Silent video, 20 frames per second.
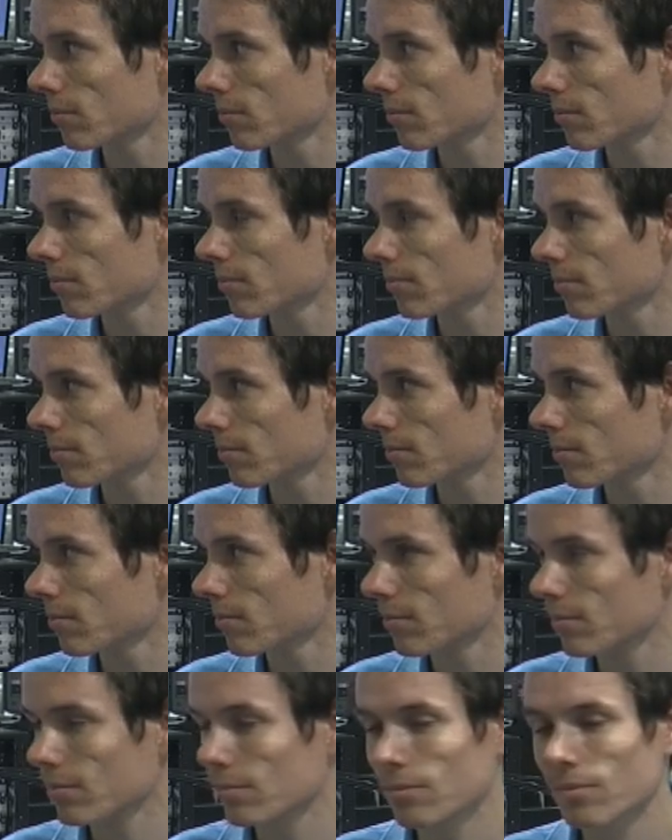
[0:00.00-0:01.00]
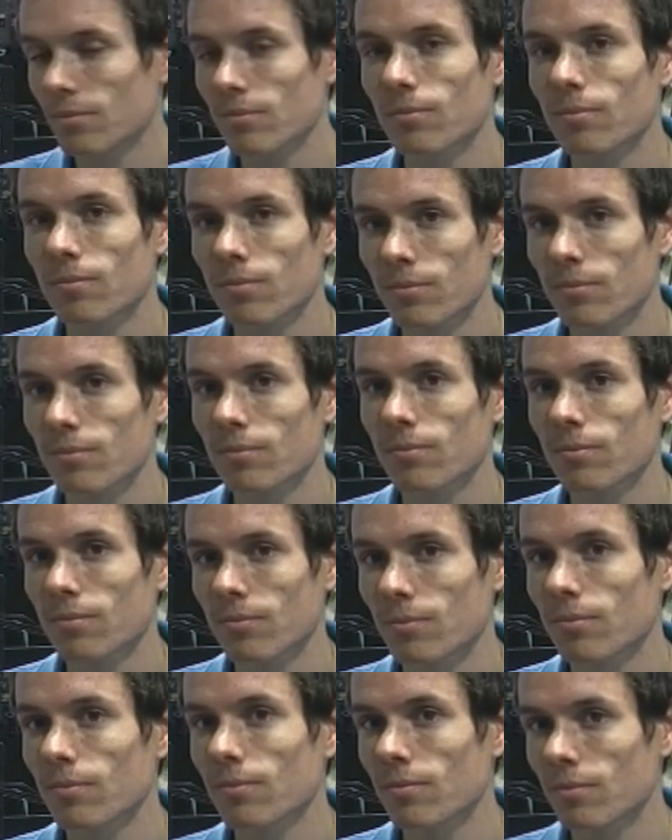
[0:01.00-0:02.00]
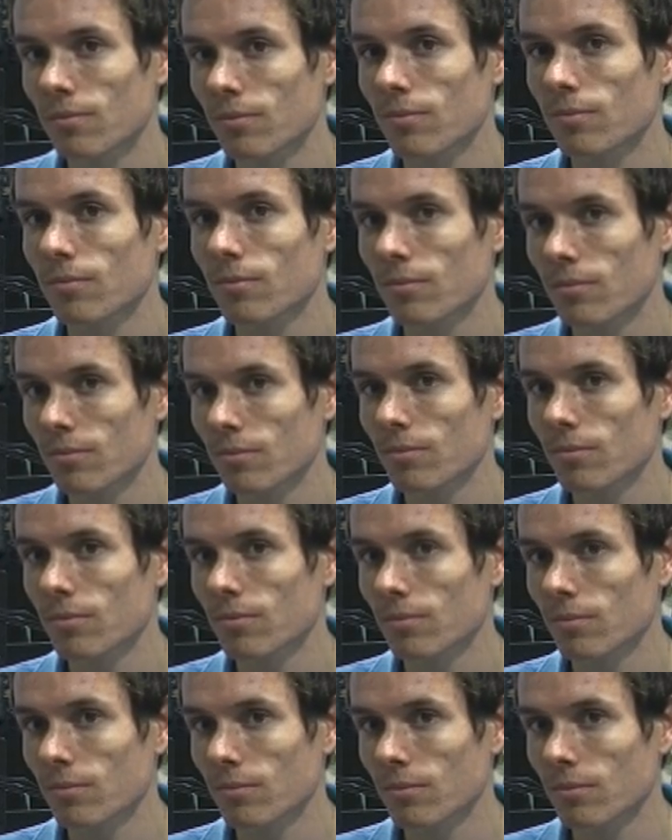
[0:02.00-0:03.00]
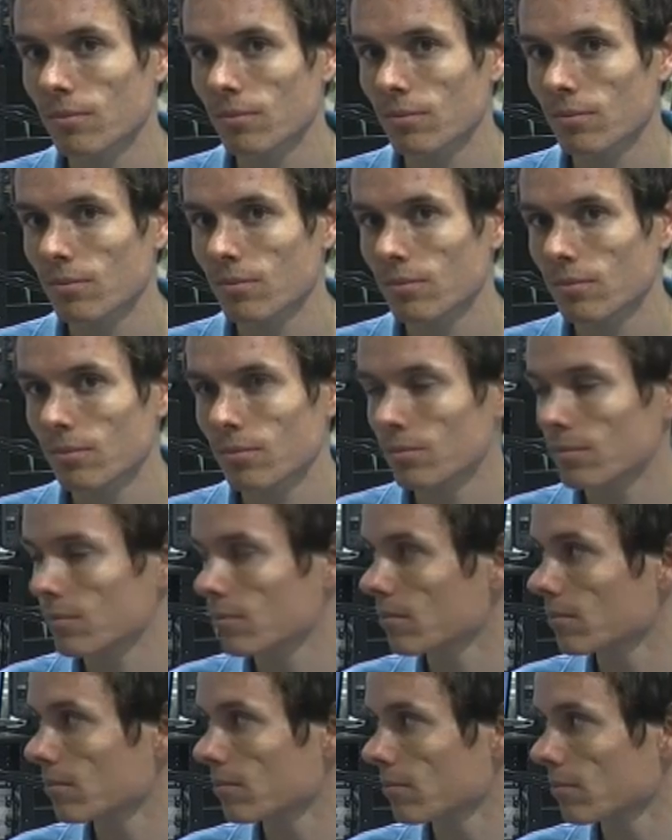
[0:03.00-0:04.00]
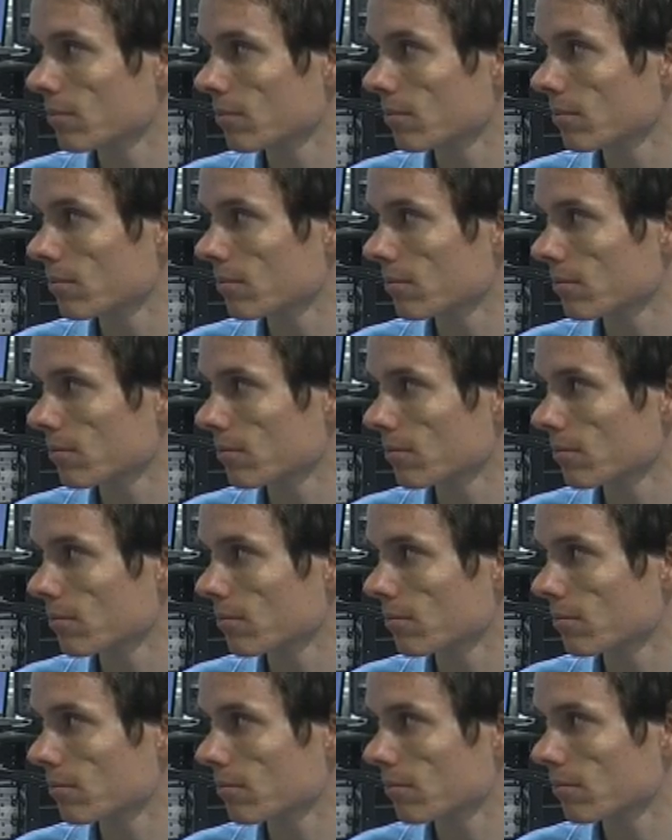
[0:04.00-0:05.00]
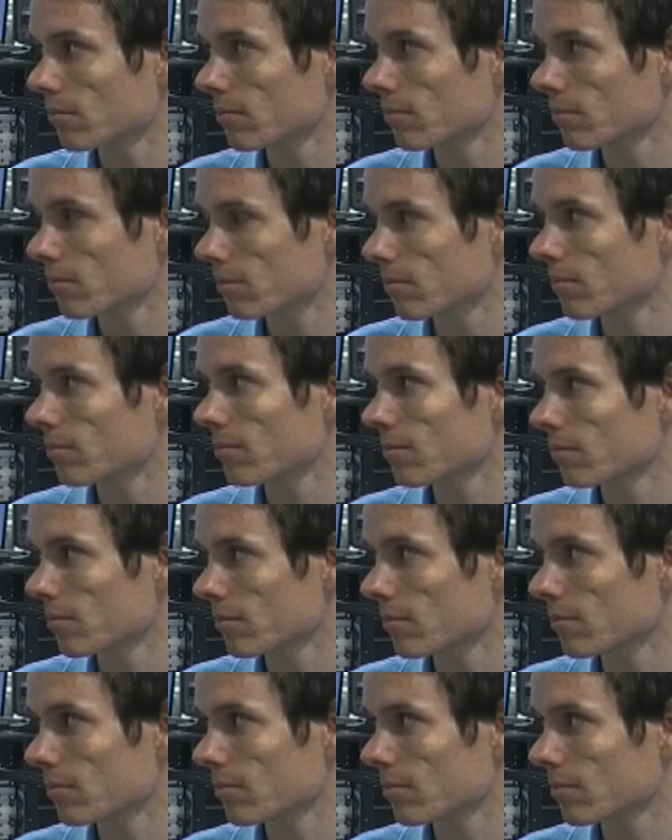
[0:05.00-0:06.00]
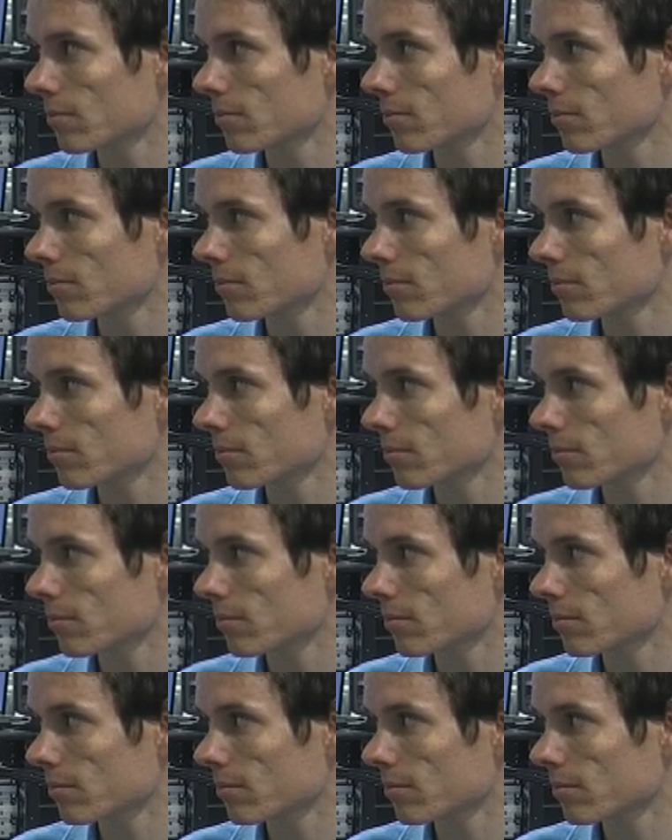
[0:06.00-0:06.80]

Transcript: (not speaking)